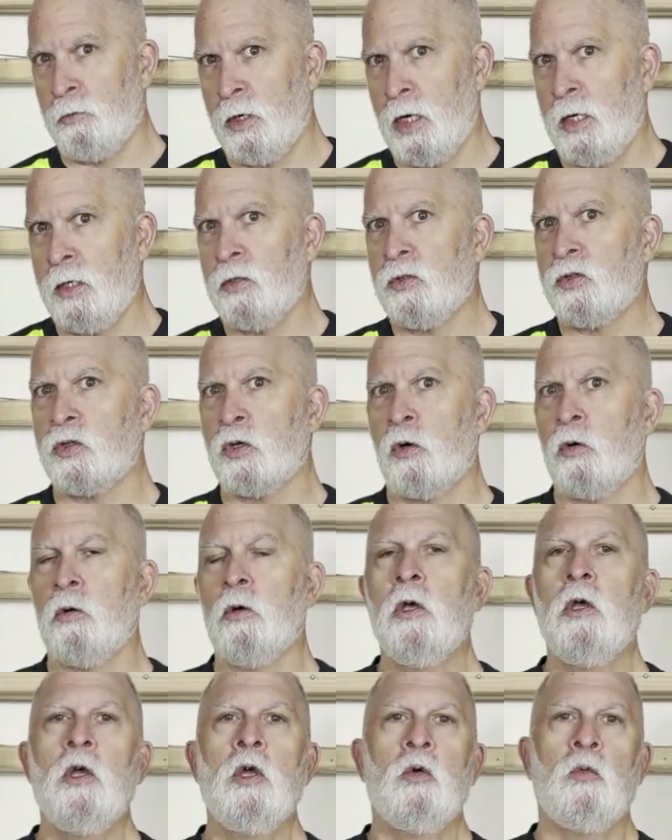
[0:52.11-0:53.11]
Right? So
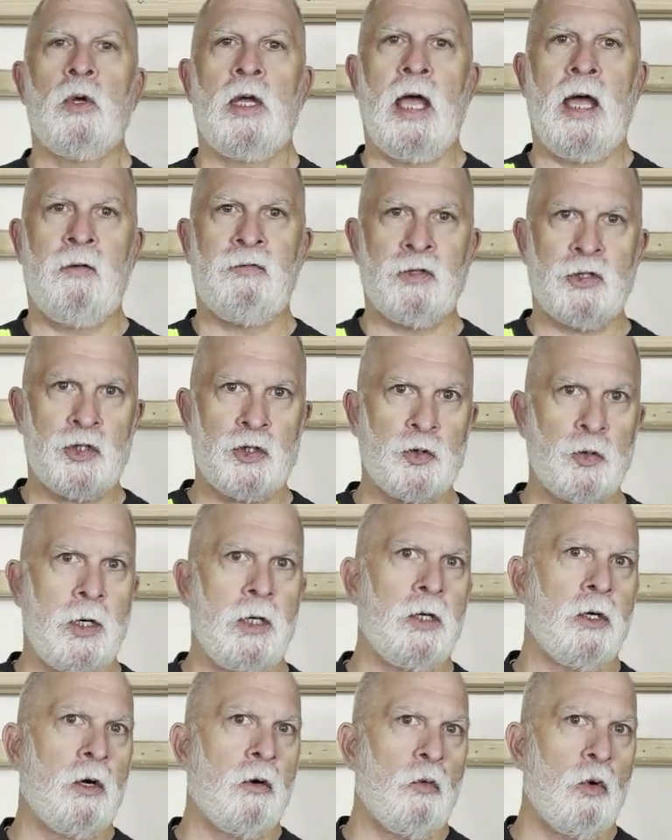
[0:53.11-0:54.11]
we have to
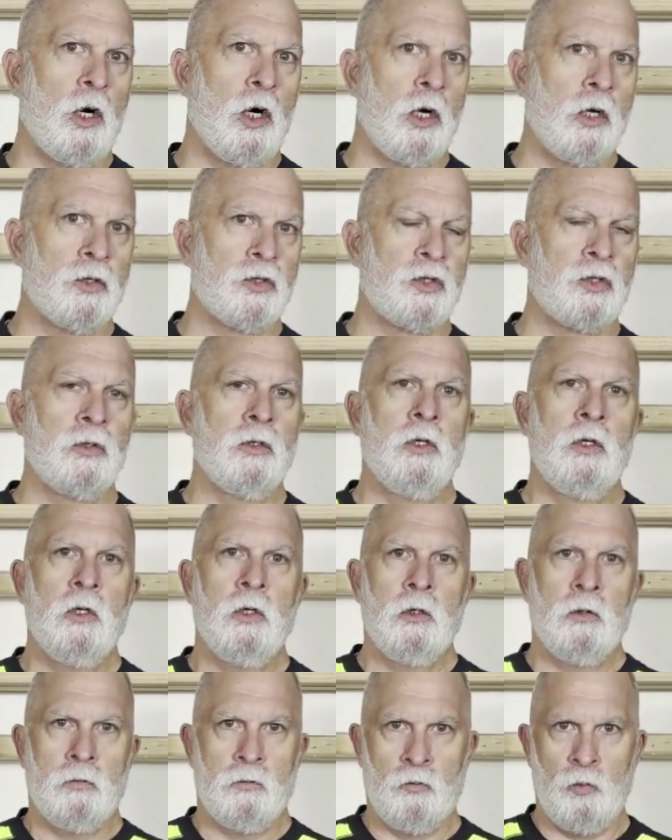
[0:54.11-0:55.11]
straighten our walls
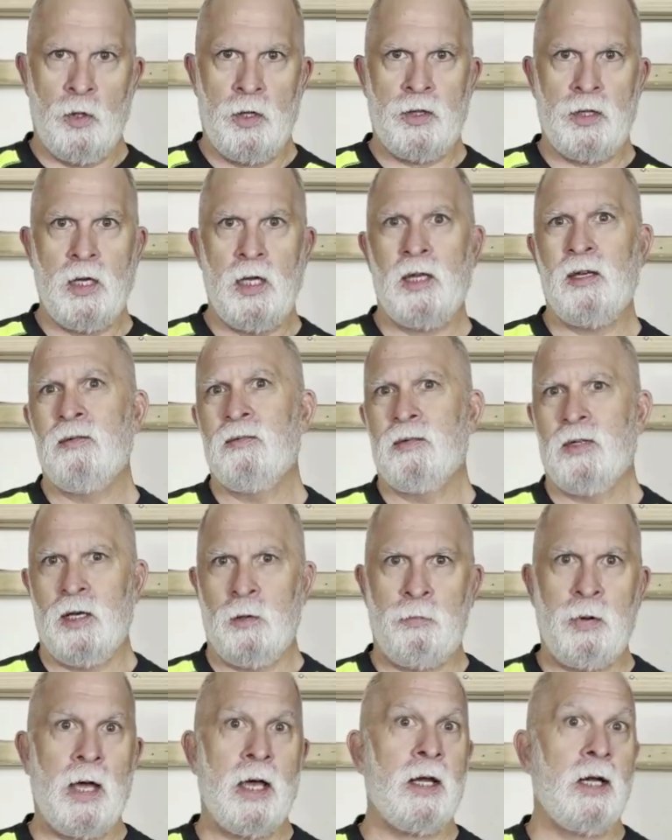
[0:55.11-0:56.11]
within
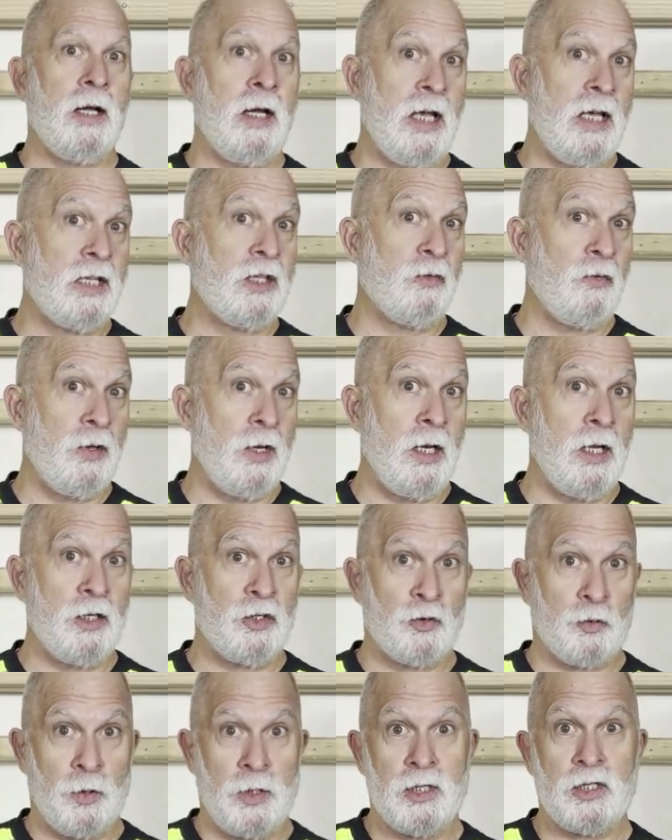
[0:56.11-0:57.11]
about 1/8 of an
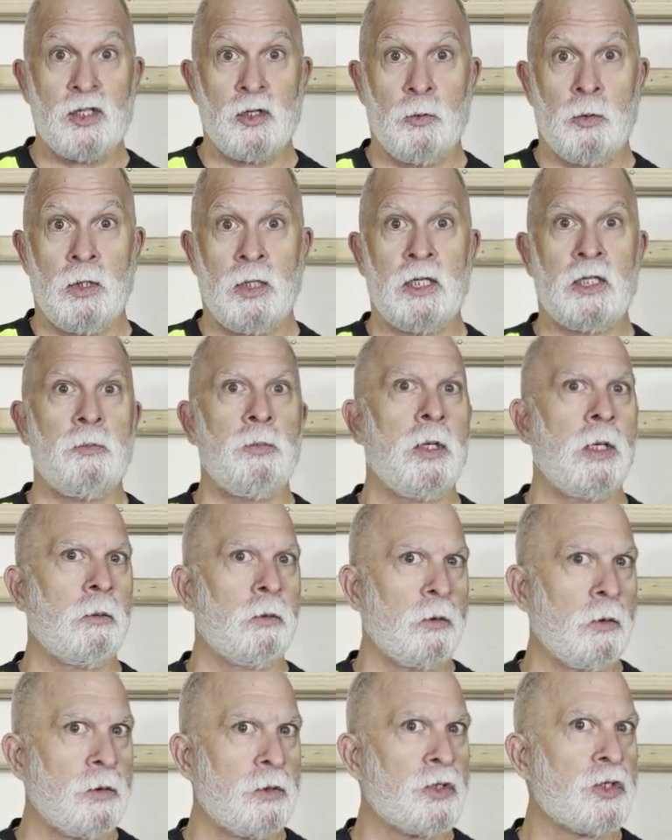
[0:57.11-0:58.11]
inch reasonably to be
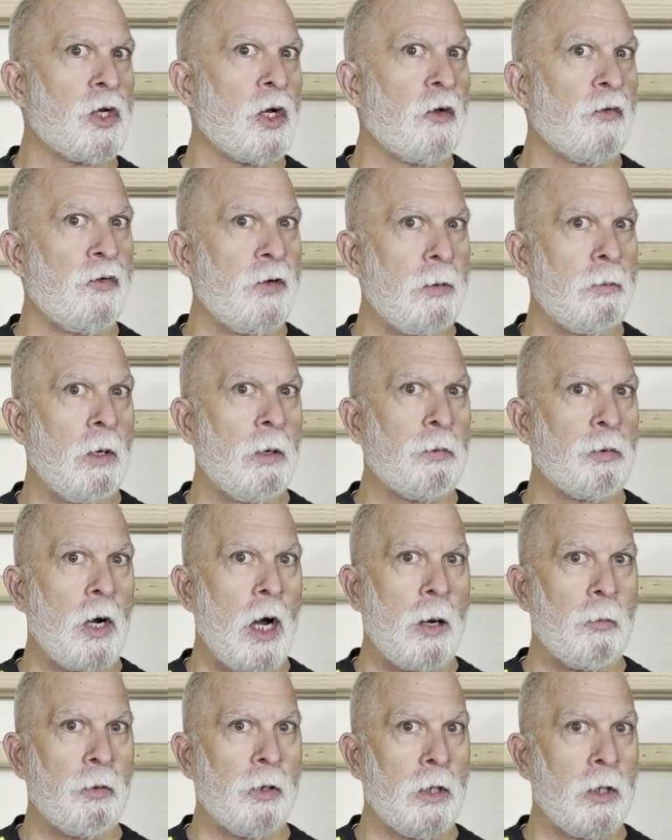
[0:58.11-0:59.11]
able to install Fibo
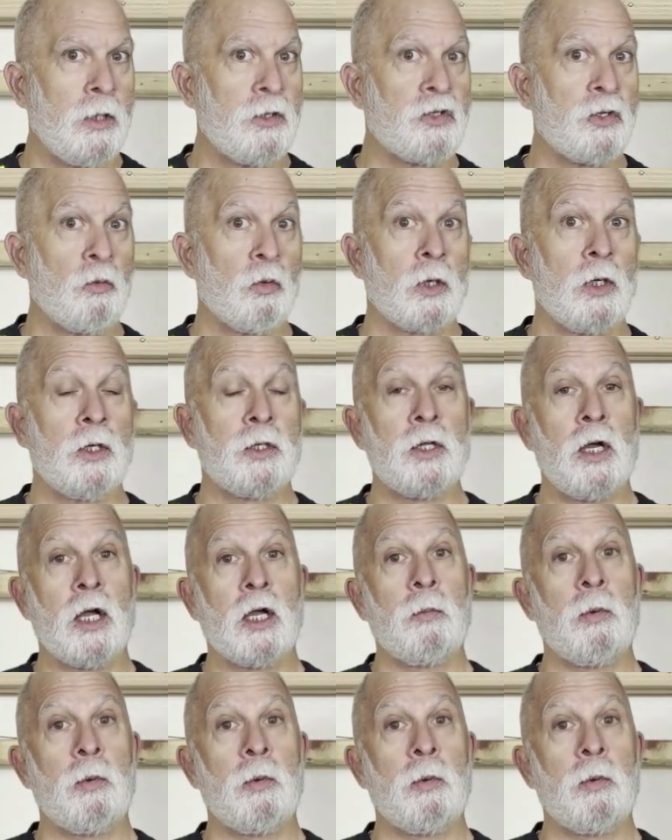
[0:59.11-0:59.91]
properly. So we're going to talk